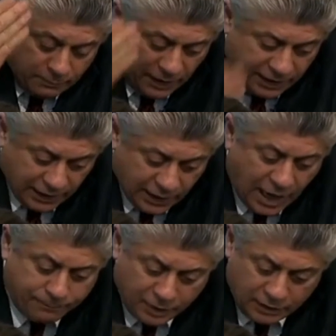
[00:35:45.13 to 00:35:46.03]
make a
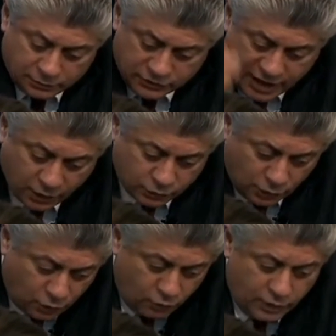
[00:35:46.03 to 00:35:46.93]
copy,
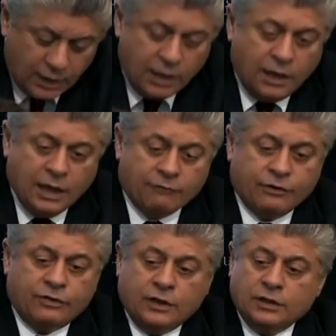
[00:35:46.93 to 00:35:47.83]
download
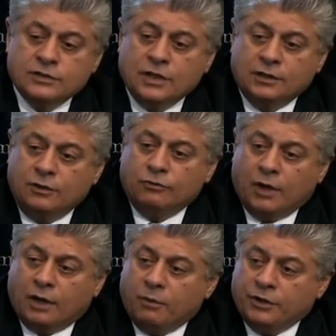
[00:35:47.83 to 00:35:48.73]
everything that's on
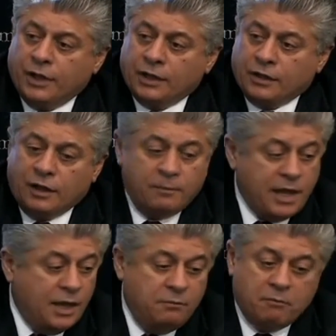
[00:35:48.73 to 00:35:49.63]
lewrockwell.com.
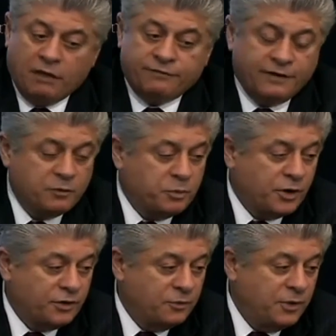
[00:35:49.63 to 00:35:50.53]
And my favorite
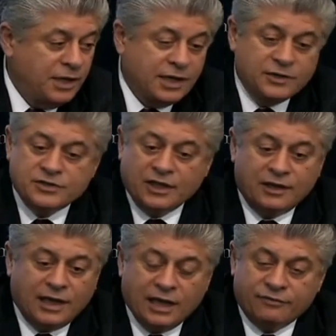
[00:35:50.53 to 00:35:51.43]
part of the week is
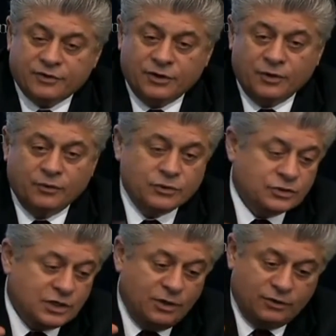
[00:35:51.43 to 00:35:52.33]
Sunday afternoon,
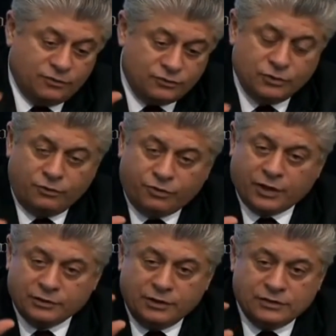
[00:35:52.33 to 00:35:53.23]
just going through two
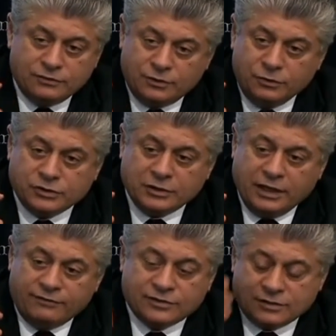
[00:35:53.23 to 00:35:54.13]
thick loose
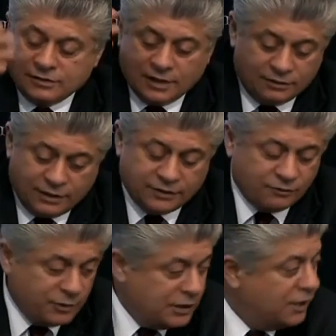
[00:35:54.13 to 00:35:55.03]
leaves, because I don't like
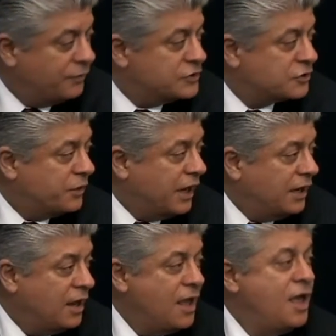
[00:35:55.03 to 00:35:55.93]
to read it on the
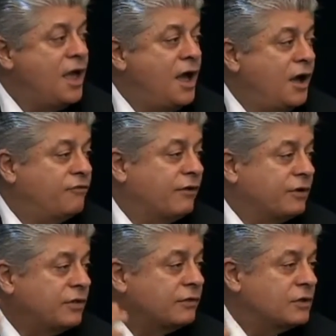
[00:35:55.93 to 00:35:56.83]
screen, of
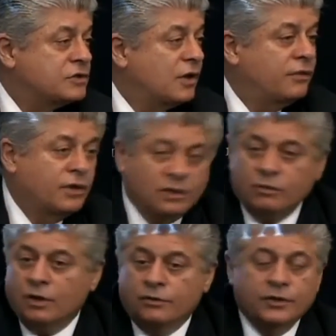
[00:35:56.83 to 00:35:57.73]
everything that's on there.
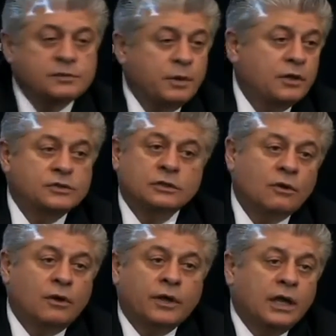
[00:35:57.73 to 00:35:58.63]
You know this because
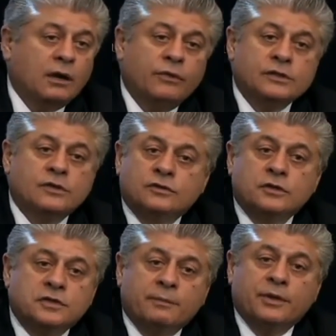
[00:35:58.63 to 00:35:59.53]
you're all here. These are
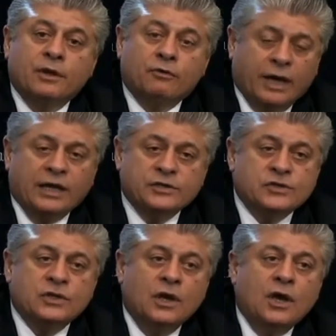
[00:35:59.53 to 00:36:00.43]
just some of the
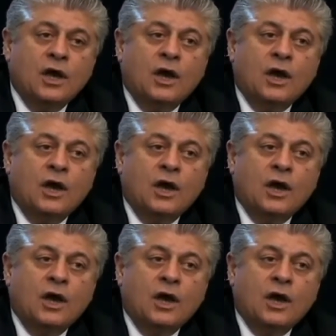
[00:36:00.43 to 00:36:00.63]
greatest